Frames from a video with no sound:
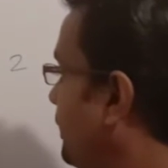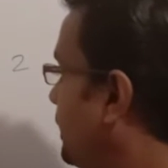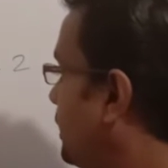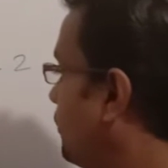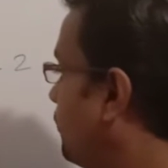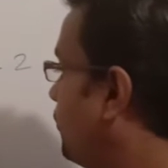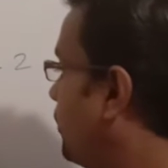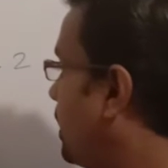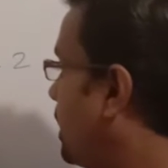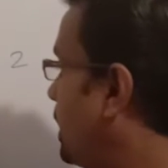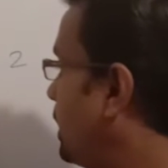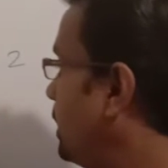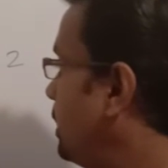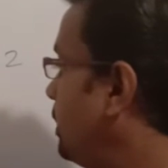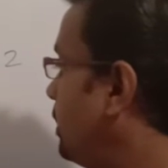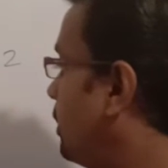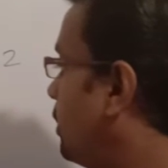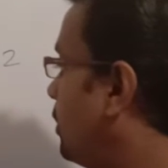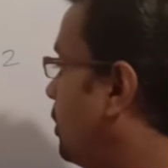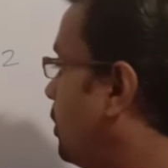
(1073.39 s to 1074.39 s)
Y
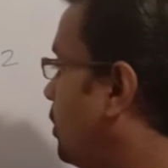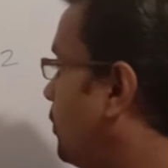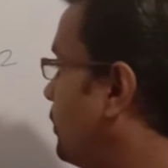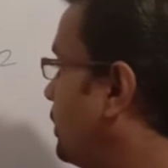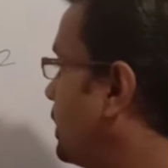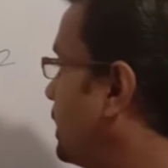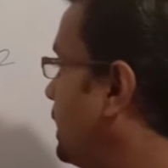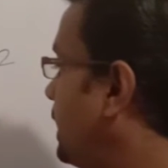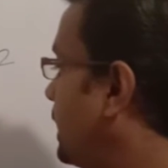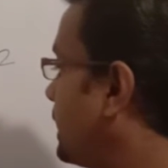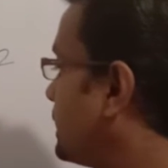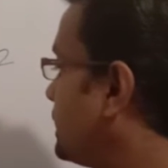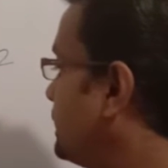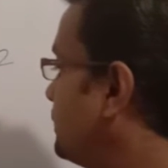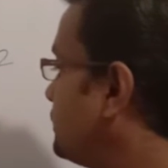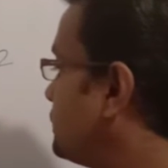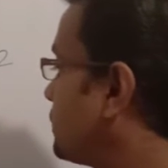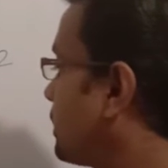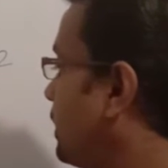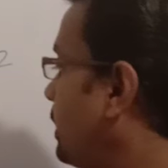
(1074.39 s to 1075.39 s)
over
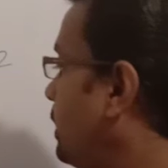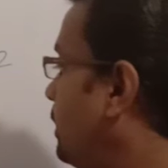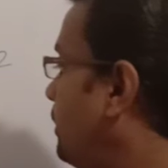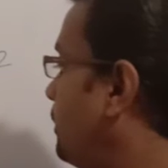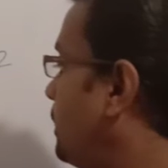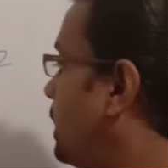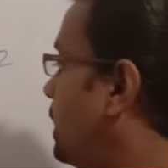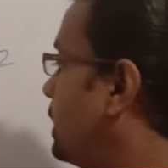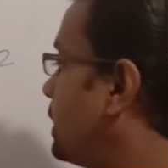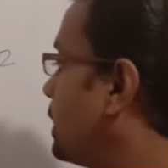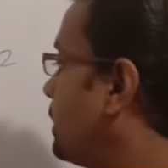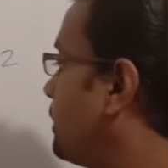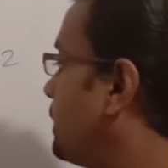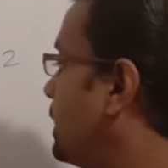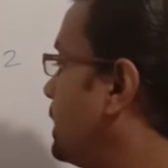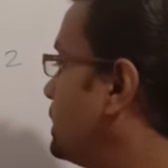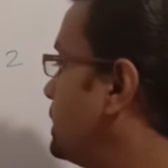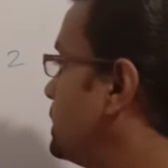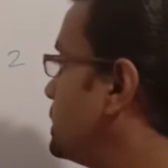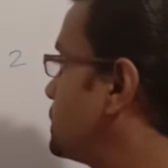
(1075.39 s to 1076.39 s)
negative 3,
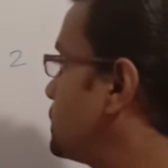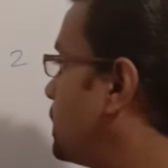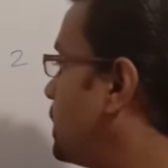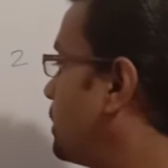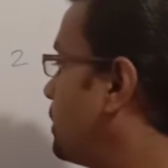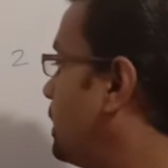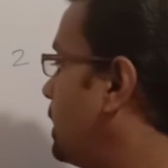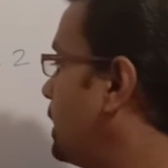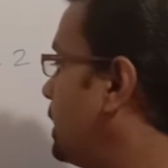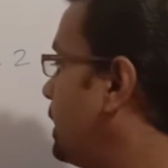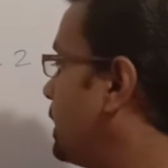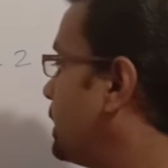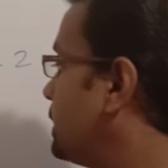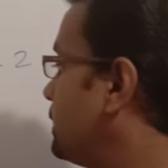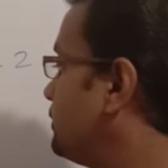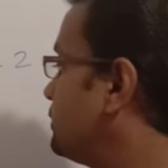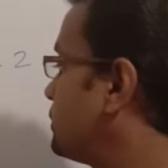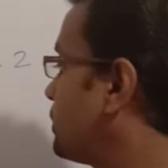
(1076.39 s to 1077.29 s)
multiply this one by negative